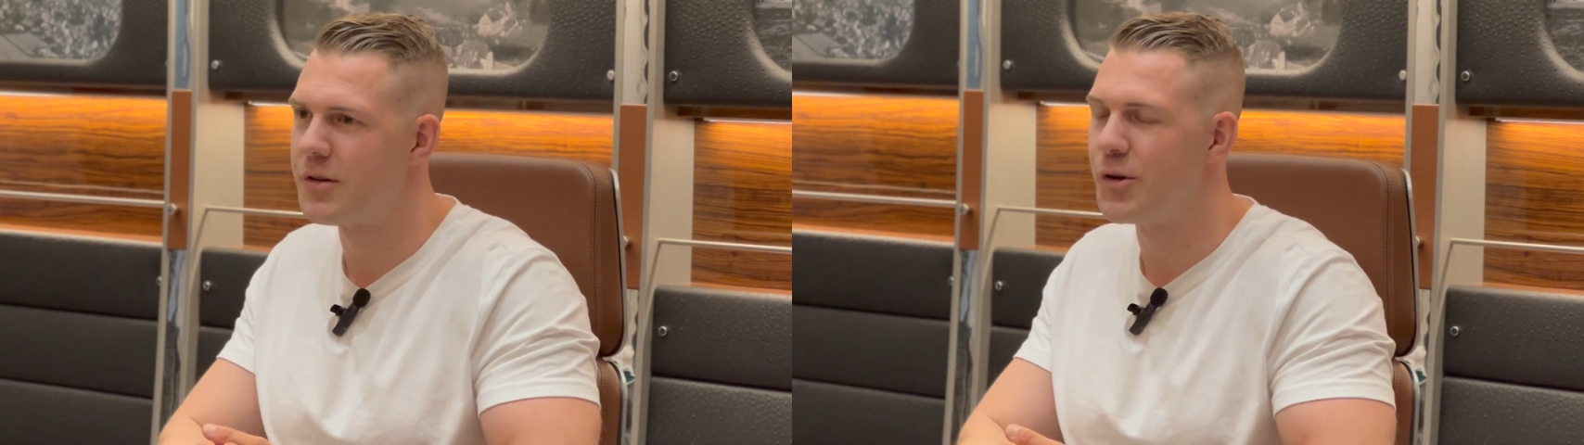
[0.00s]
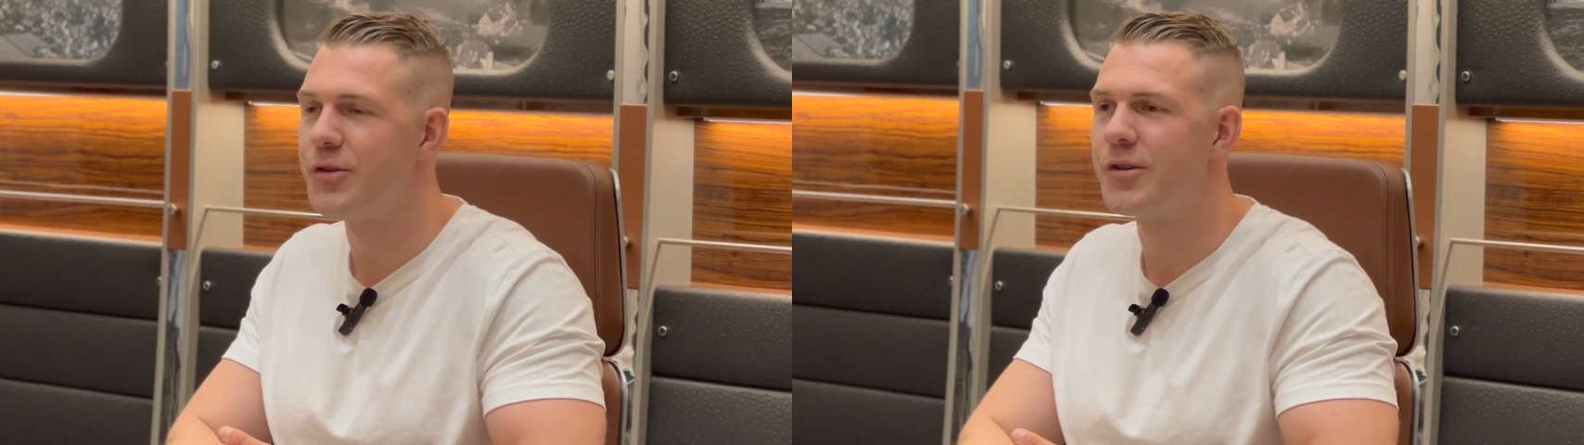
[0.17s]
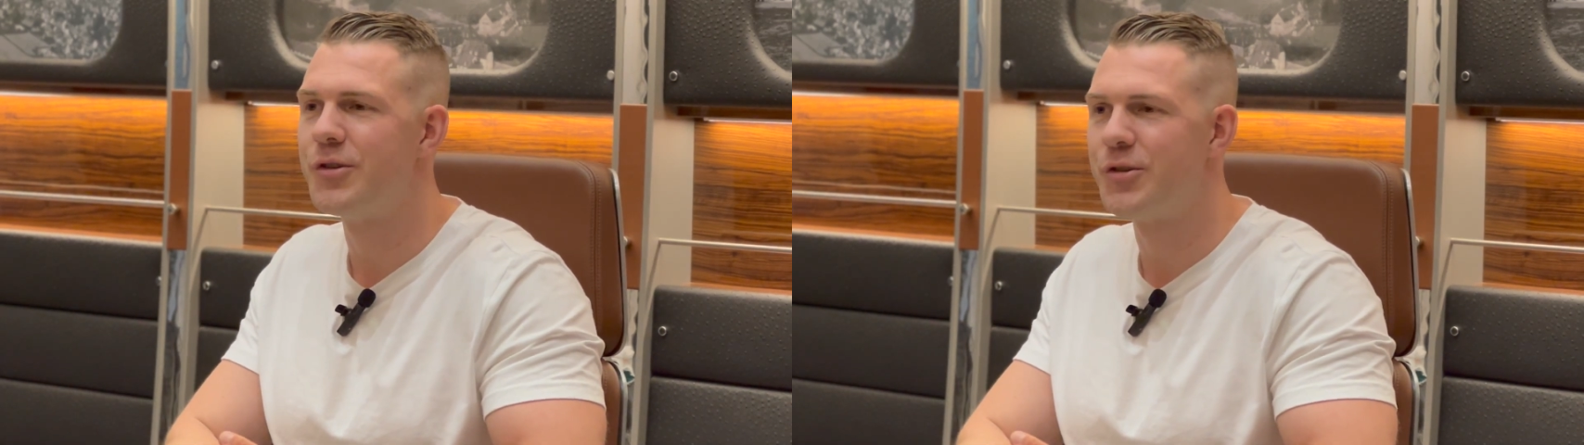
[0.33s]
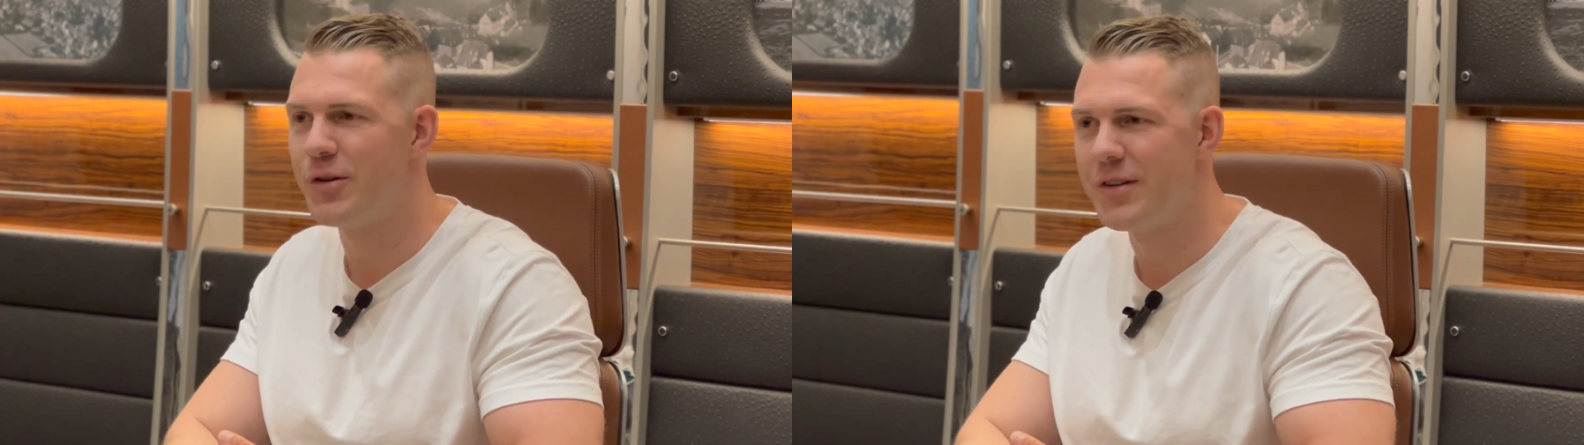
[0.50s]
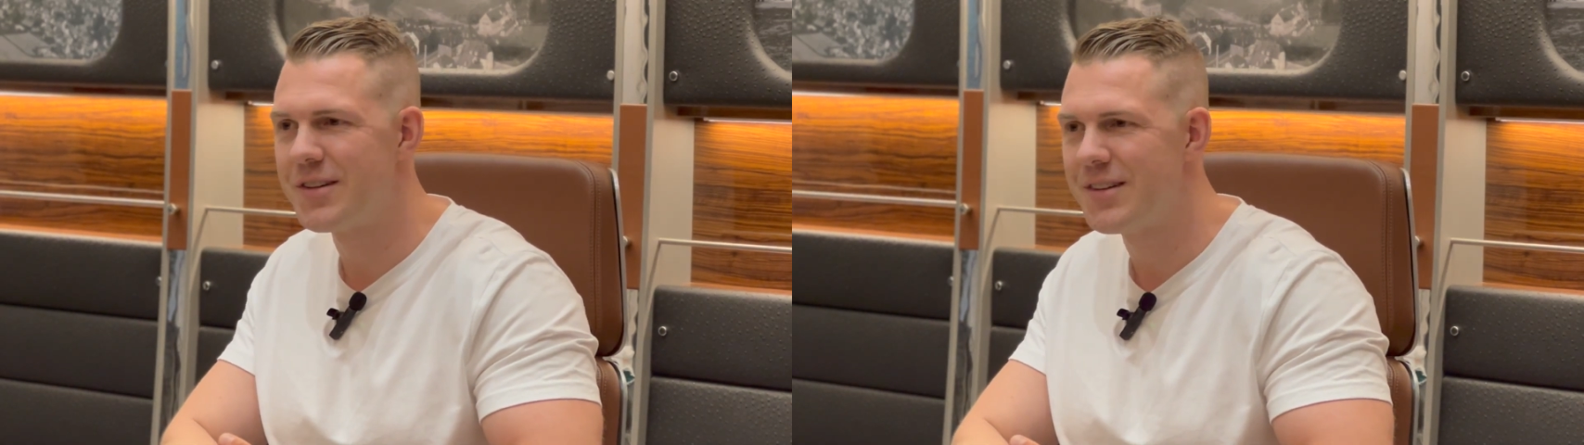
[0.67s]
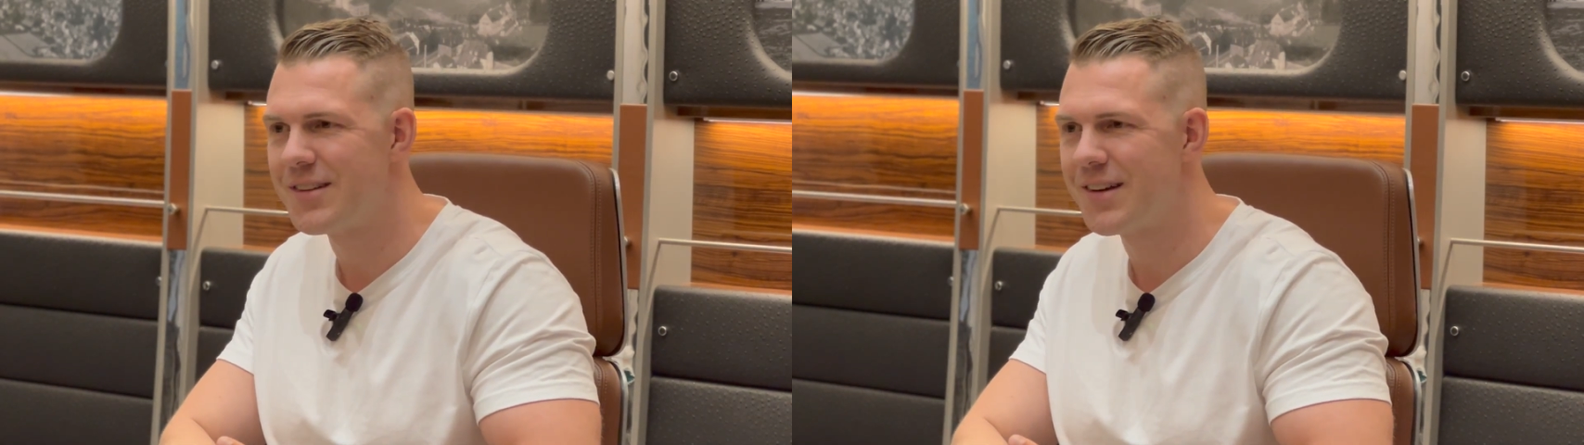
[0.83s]
goods and
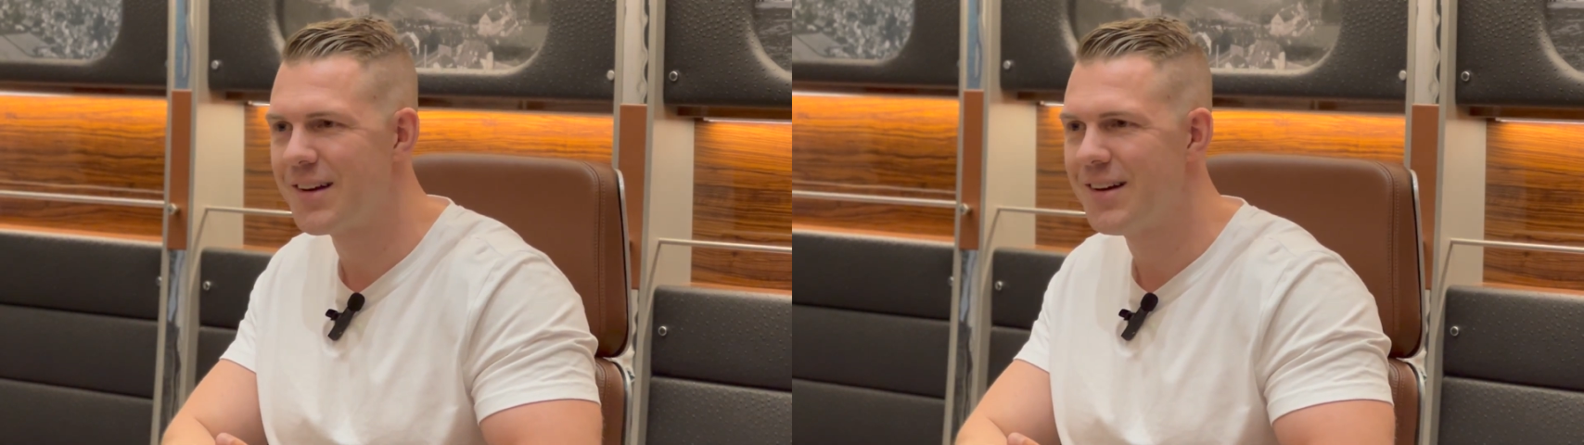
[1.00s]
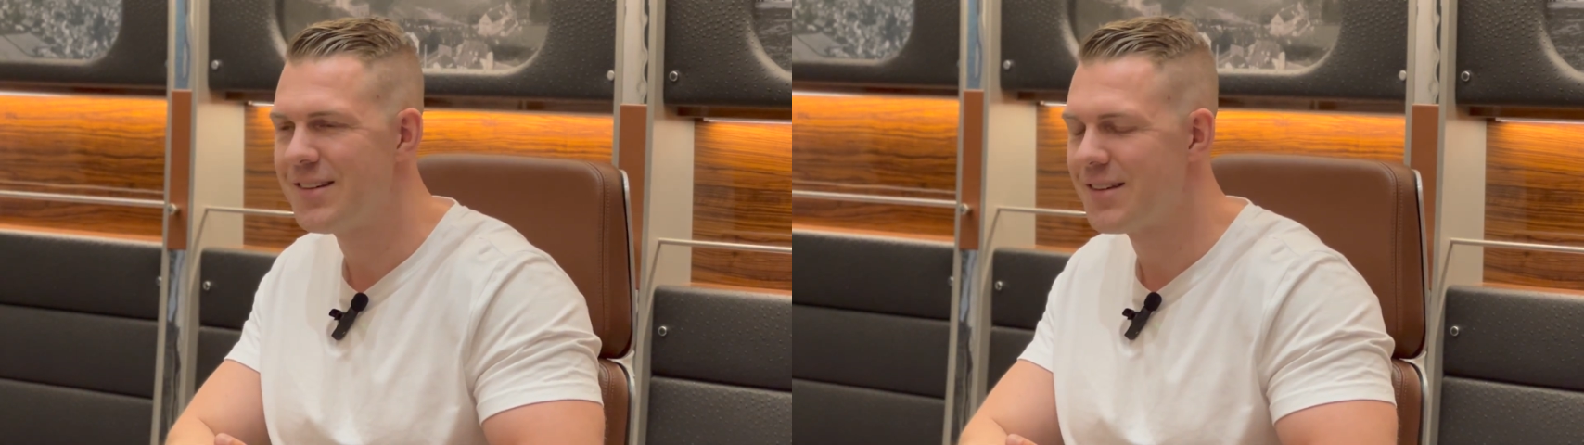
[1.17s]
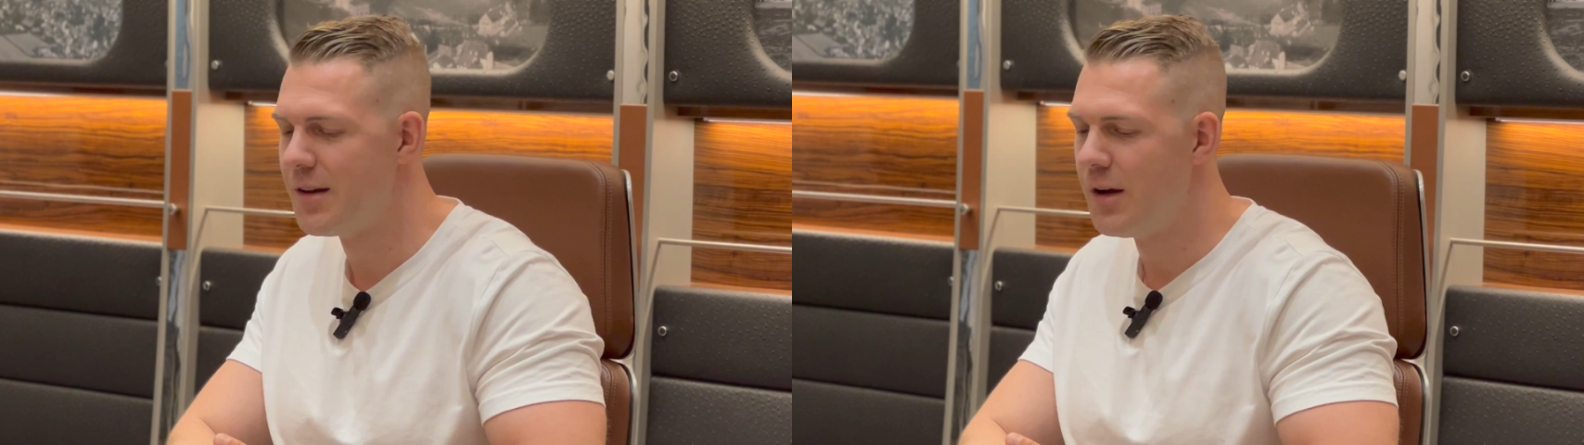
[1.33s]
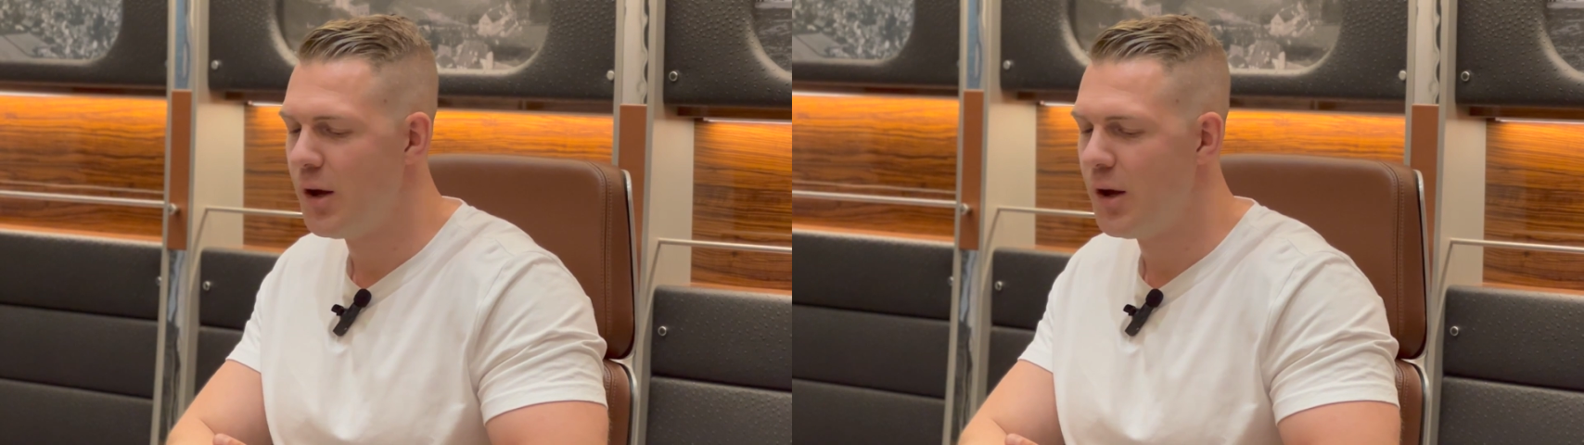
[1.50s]
services, I guess.